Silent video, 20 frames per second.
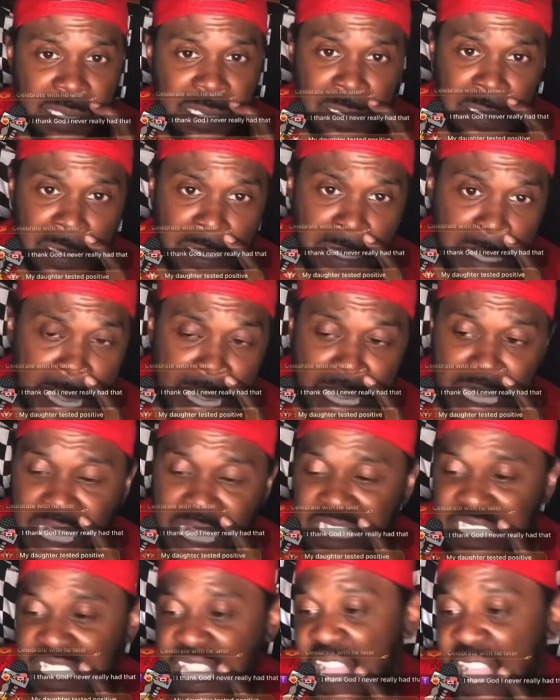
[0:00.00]
You know, I ain't
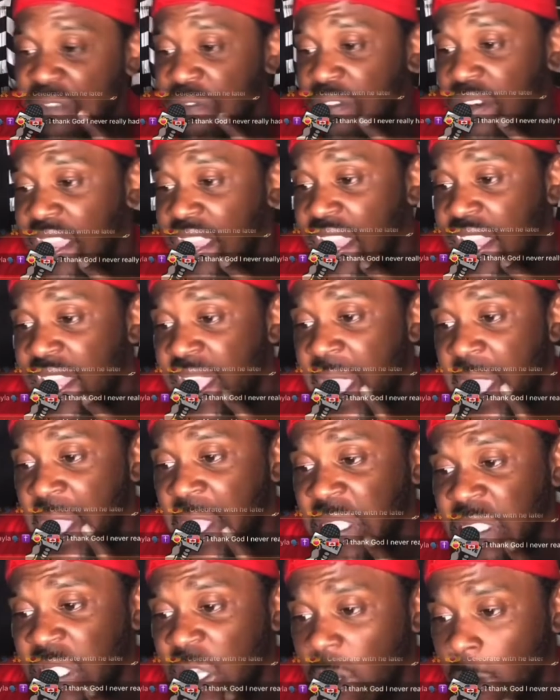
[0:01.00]
got time for that.
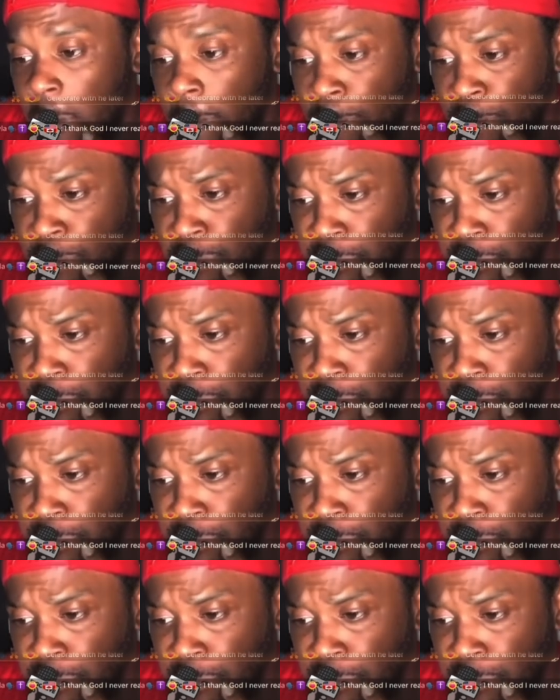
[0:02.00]
So